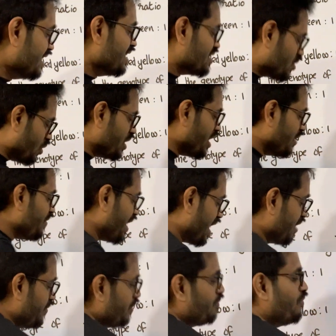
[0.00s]
So here we
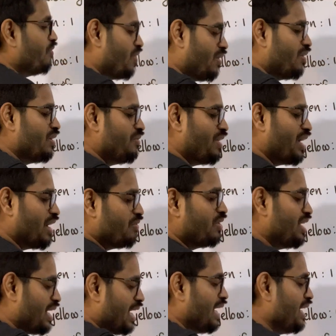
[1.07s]
have an
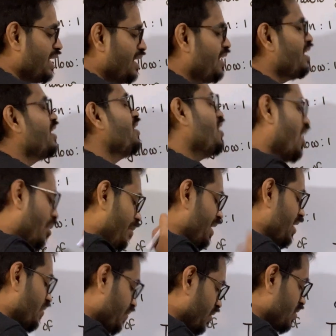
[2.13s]
allele dominant,
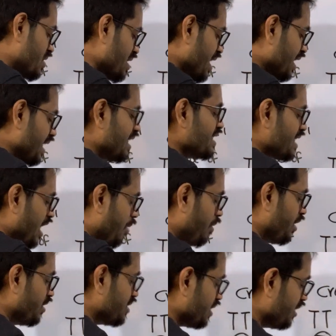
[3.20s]
of course, that is
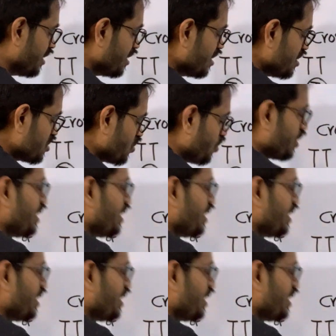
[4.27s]
capital T. So